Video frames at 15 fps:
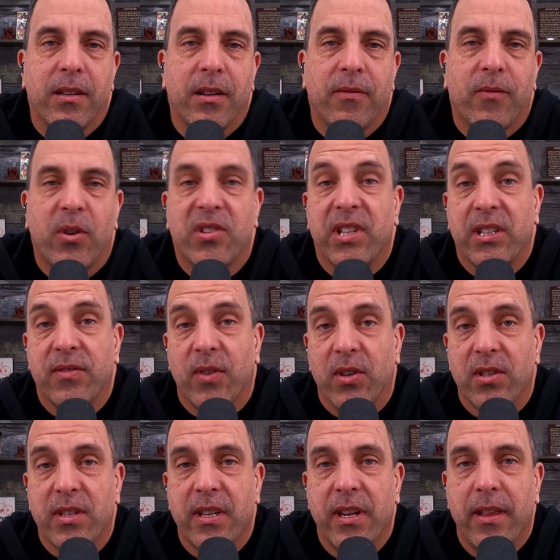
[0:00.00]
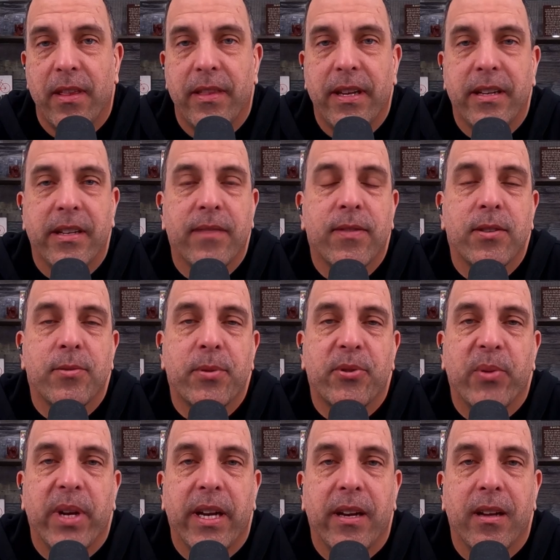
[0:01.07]
First things first, the difference
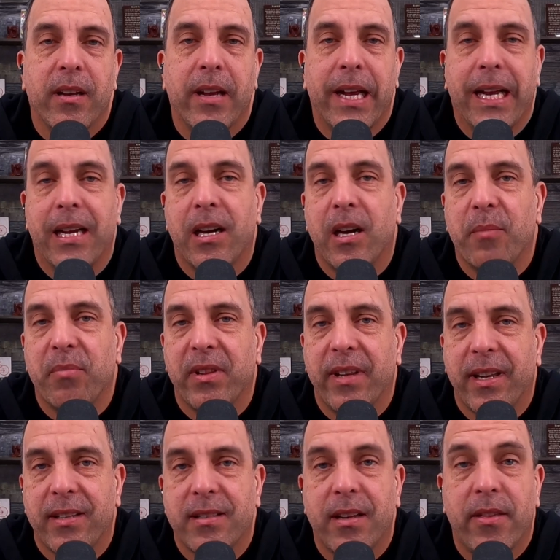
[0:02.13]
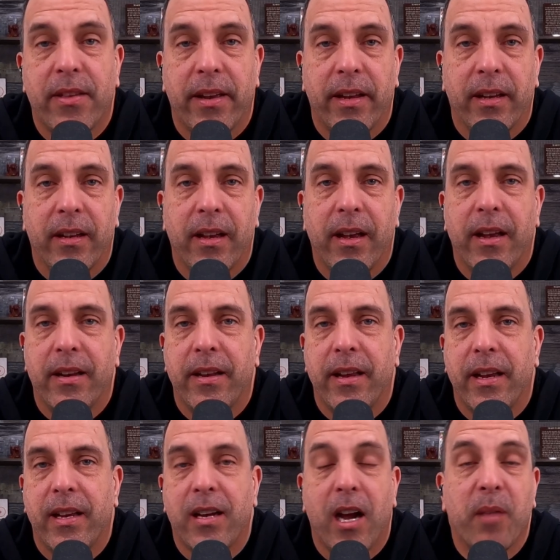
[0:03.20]
between a complex thing and a
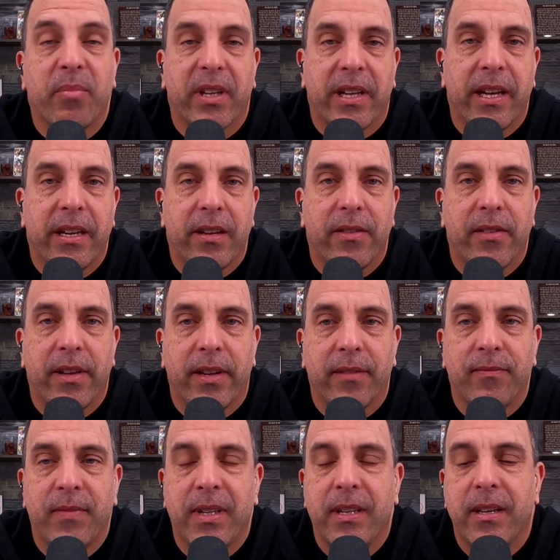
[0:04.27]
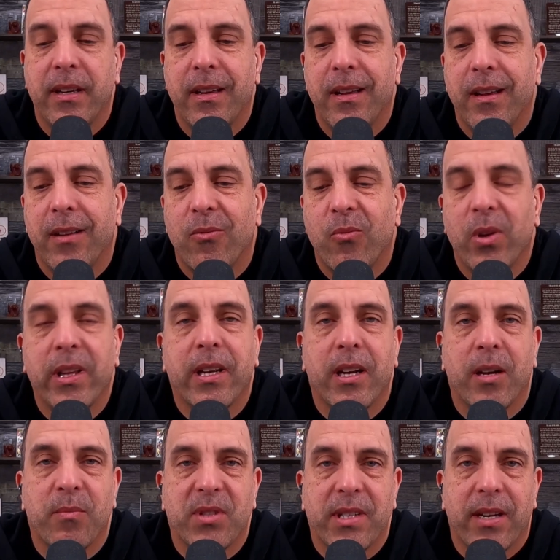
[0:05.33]
complicated thing really
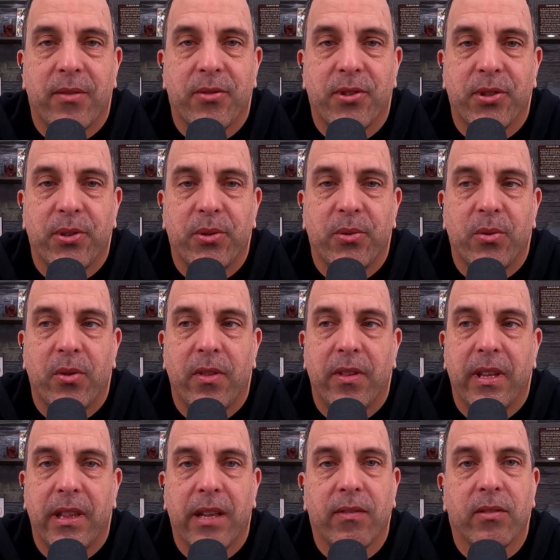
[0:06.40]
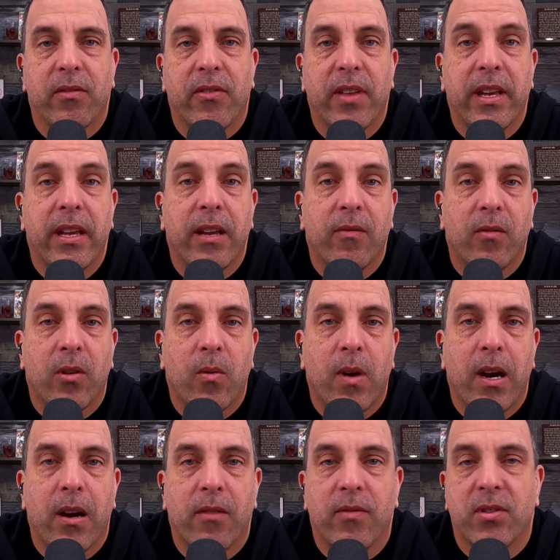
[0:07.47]
comes down to the level of thinking
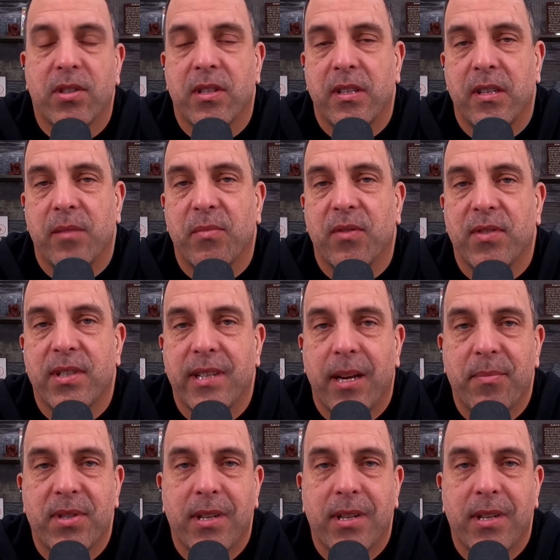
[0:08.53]
required versus the number of steps.